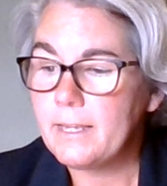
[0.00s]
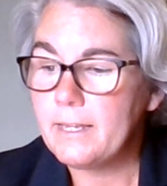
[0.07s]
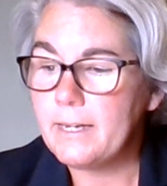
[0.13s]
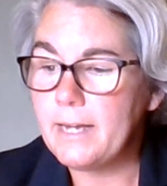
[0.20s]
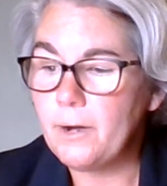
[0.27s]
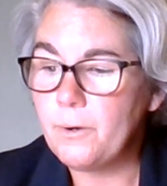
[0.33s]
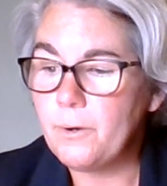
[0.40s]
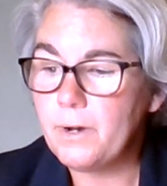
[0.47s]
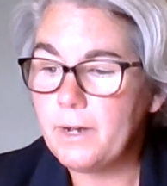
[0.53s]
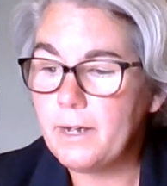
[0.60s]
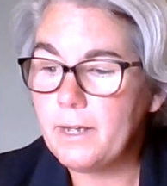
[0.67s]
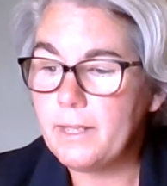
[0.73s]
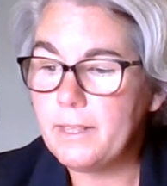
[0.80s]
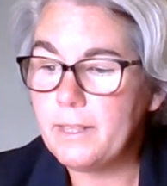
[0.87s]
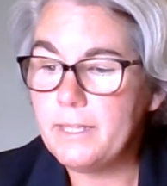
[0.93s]
Now,
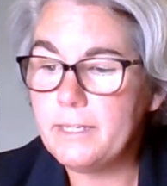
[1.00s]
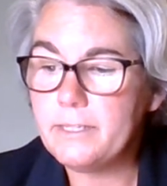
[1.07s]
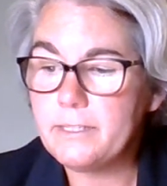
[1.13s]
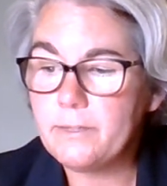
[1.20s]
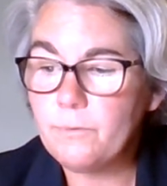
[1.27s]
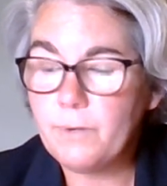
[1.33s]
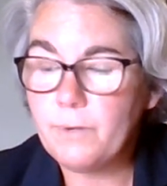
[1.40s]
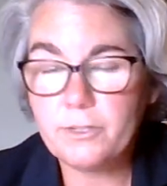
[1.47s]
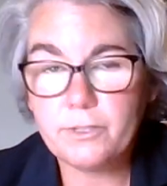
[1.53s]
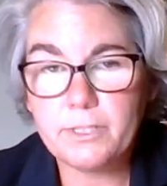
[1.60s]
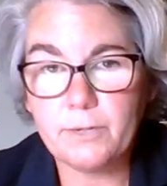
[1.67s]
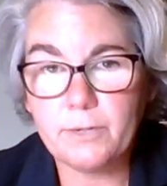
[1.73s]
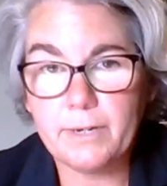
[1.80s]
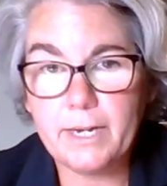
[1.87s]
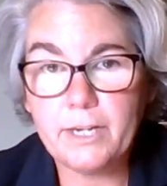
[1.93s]
this racial
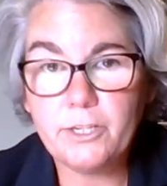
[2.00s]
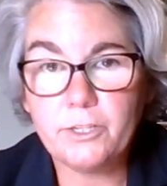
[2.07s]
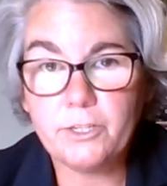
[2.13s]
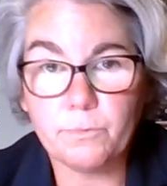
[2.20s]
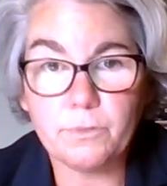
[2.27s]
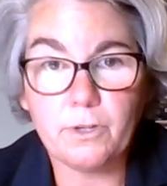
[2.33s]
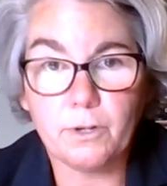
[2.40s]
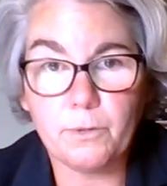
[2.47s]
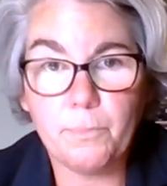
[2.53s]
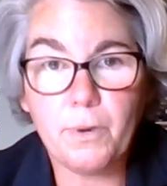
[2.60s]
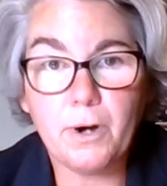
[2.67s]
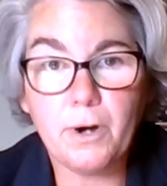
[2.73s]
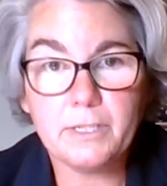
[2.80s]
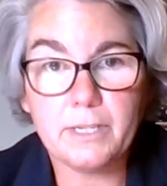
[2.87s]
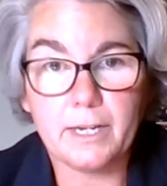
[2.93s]
segregation was called
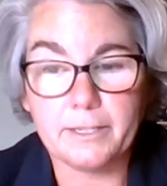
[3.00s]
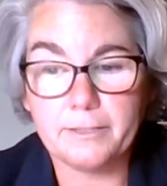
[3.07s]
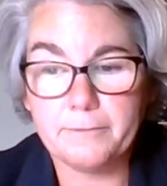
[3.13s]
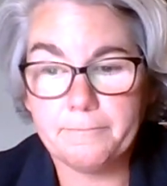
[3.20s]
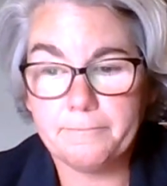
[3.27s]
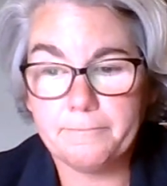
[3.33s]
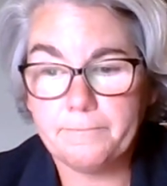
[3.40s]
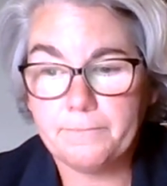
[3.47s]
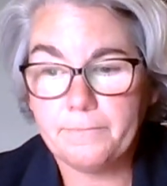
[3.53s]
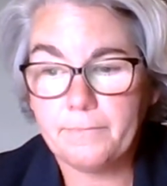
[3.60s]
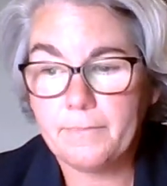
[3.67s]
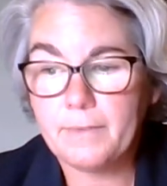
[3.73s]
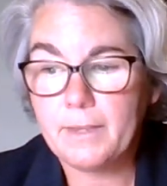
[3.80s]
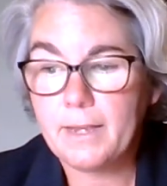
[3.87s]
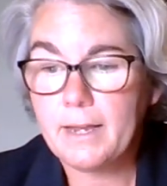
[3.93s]
apartheid.
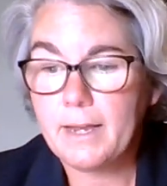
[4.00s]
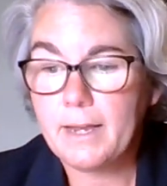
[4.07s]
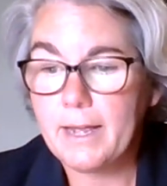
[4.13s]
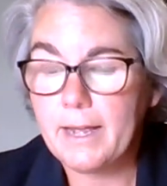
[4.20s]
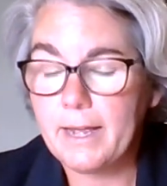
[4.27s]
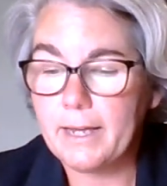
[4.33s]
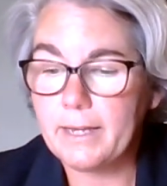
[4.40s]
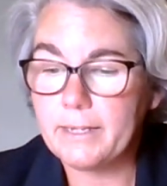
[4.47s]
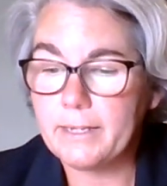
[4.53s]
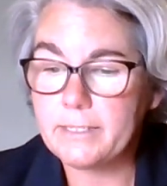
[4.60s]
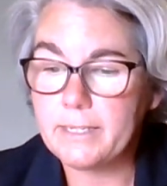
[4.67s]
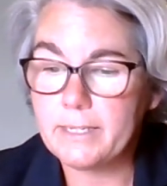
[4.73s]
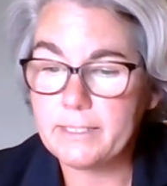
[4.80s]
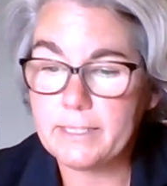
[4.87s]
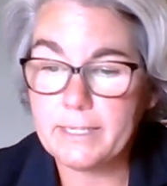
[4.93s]
And
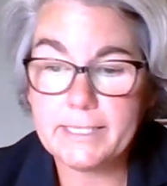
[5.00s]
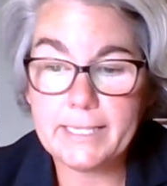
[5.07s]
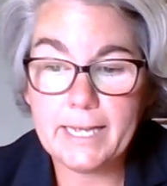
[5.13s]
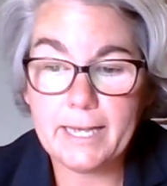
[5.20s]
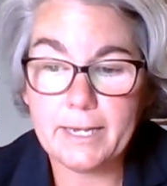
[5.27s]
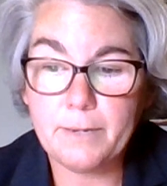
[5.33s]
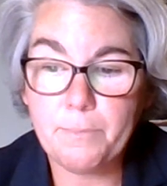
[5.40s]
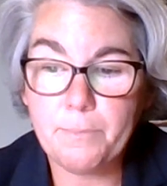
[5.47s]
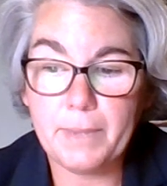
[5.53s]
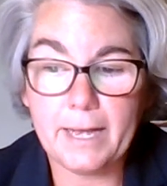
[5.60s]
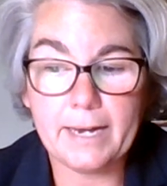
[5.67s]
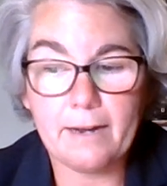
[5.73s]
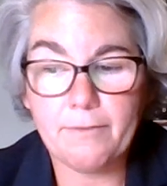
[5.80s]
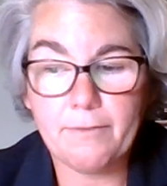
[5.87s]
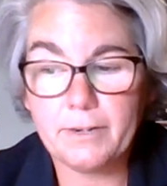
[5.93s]
as I said,
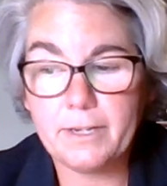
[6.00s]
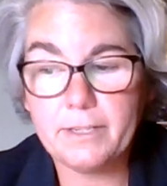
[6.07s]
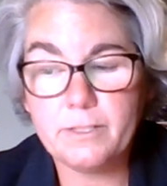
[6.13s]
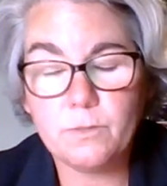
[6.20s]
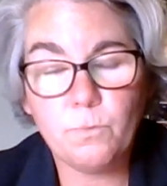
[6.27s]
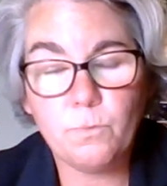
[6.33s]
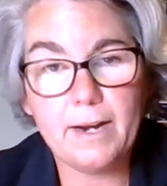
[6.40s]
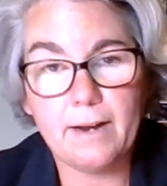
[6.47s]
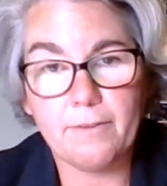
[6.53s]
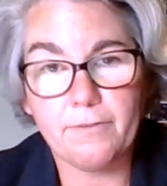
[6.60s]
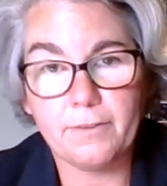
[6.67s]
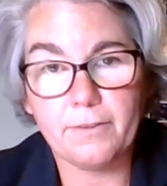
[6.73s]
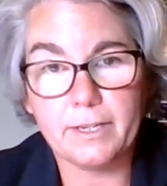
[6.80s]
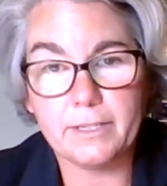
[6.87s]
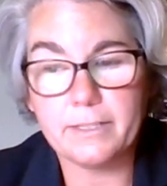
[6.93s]
Black Africans and white
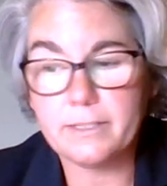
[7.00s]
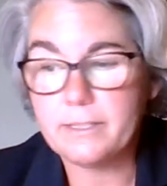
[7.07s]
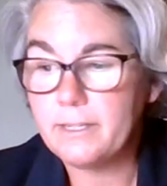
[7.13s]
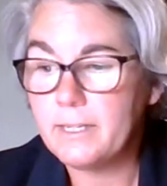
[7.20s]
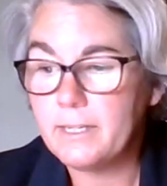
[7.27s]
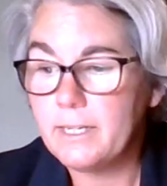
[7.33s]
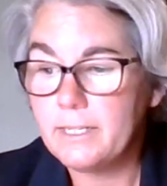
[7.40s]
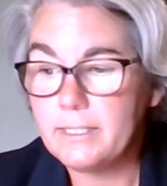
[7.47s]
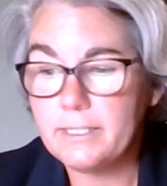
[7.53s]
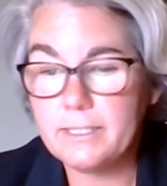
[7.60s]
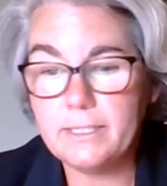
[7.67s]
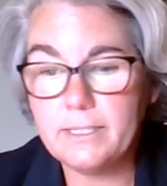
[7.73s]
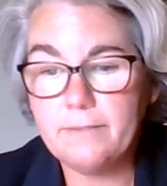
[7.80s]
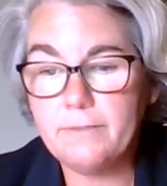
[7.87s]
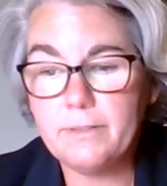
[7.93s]
Africans
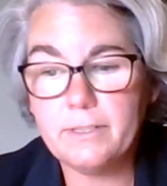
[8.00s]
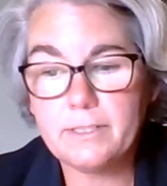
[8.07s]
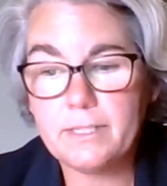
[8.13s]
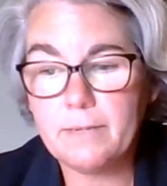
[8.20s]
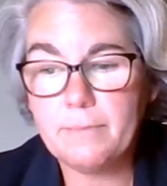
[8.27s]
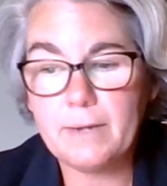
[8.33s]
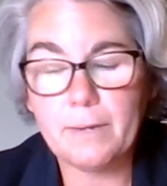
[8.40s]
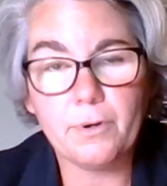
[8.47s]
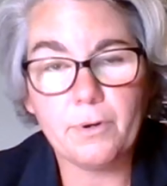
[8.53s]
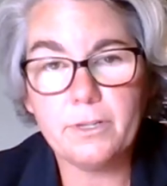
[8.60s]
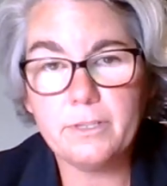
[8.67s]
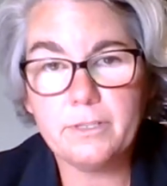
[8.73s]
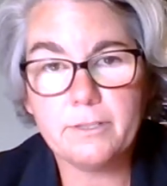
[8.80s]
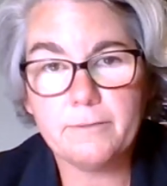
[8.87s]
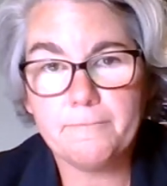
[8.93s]
didn't live in the same
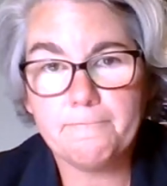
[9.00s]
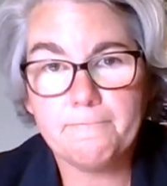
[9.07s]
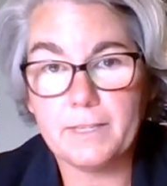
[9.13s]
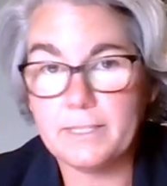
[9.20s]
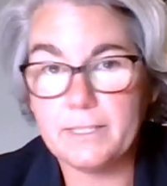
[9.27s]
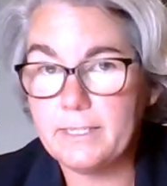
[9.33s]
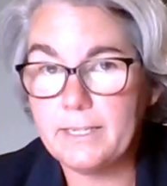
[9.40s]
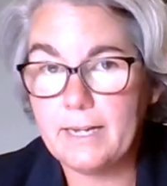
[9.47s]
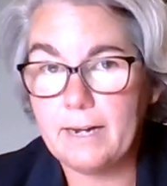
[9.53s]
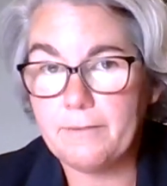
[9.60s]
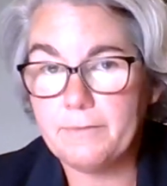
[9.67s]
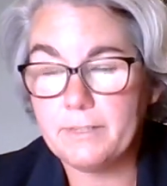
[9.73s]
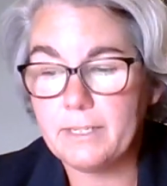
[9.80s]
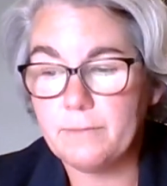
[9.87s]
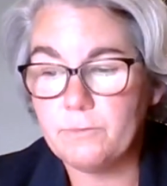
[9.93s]
neighborhoods. They didn't
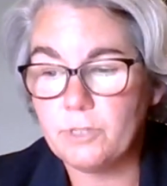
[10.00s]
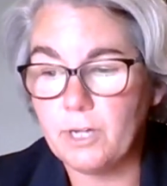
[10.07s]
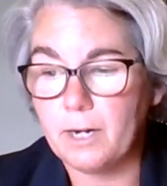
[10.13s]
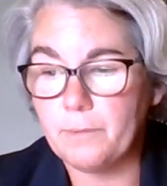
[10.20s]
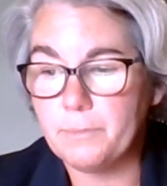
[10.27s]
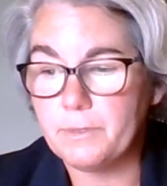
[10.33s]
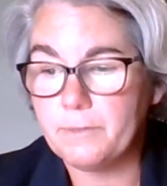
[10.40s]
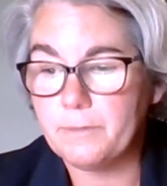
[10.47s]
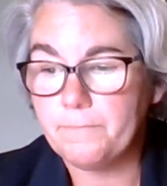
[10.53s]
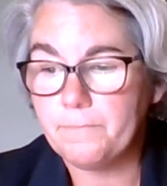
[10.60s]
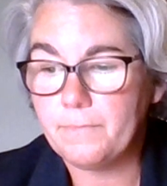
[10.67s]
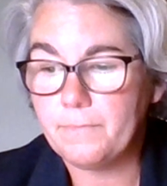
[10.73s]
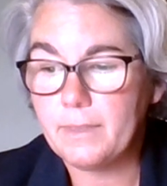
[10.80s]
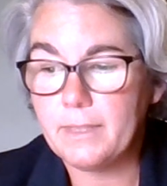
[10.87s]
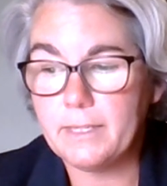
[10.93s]
have the same jobs.
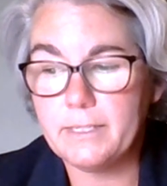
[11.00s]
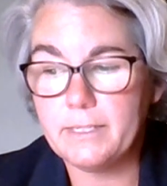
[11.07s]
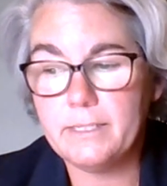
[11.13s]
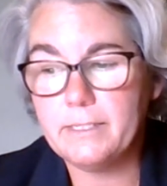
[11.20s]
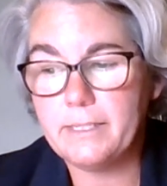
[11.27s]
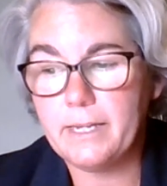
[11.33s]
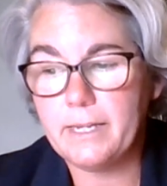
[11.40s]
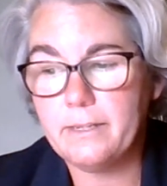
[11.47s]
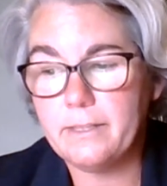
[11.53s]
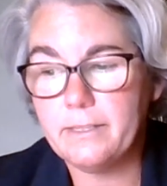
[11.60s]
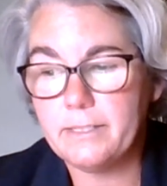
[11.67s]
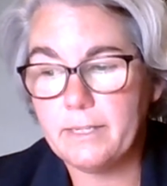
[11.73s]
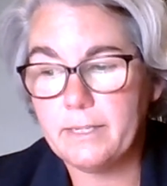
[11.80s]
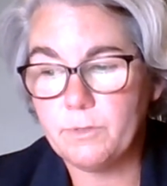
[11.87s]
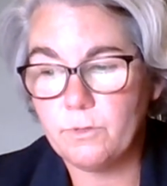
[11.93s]
They didn't attend the
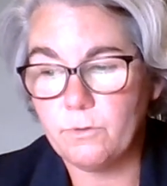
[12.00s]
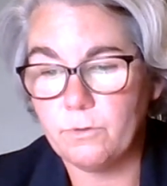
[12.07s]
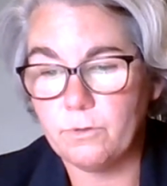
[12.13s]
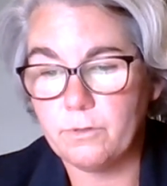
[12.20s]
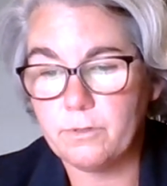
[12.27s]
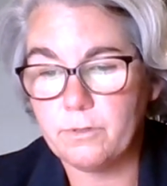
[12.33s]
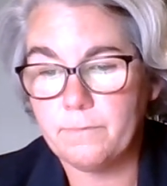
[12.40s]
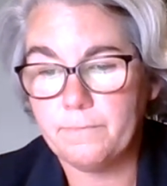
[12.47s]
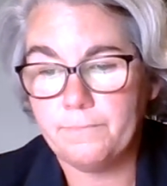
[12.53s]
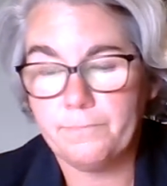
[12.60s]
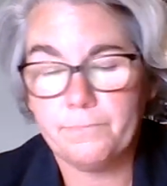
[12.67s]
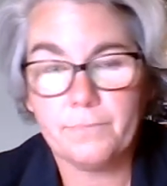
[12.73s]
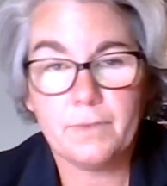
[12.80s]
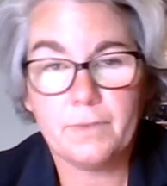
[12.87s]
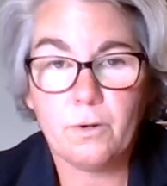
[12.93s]
same schools
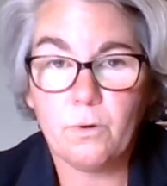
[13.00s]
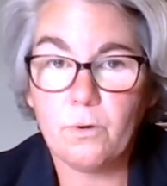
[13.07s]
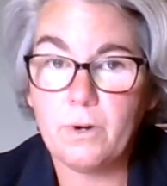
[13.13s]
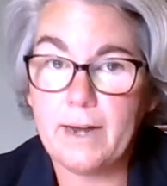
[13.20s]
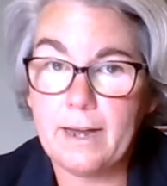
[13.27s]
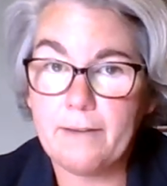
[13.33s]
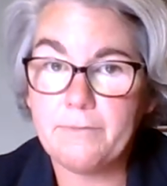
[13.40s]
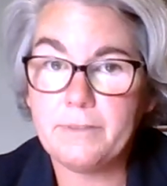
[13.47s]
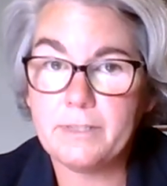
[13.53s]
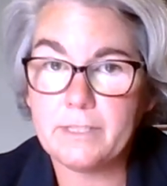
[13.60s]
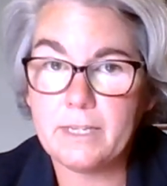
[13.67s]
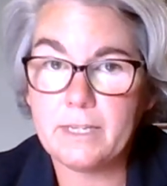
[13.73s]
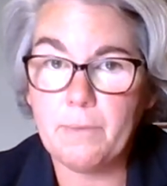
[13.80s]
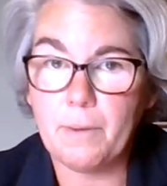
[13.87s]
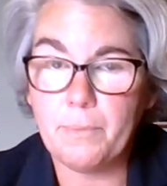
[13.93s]
or have the
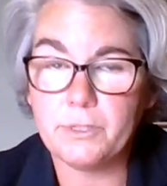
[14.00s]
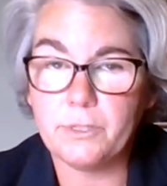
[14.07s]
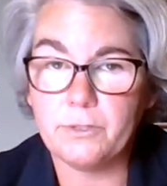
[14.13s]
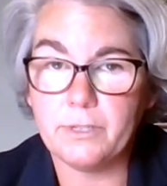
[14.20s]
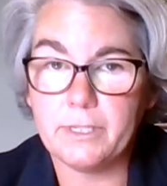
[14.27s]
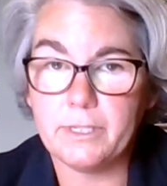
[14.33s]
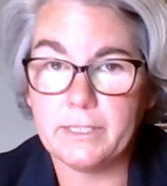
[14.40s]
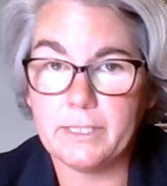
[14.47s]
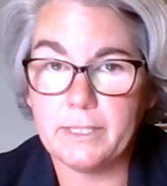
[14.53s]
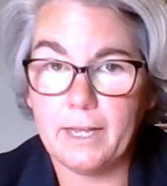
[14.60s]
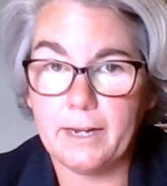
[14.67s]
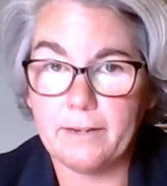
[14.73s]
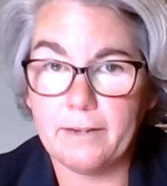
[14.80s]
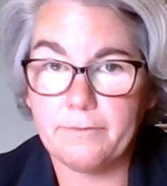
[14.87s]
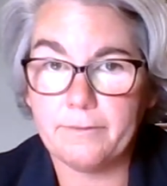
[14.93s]
same opportunities in
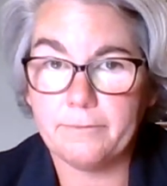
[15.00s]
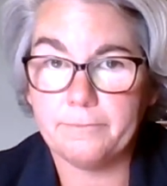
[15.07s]
life.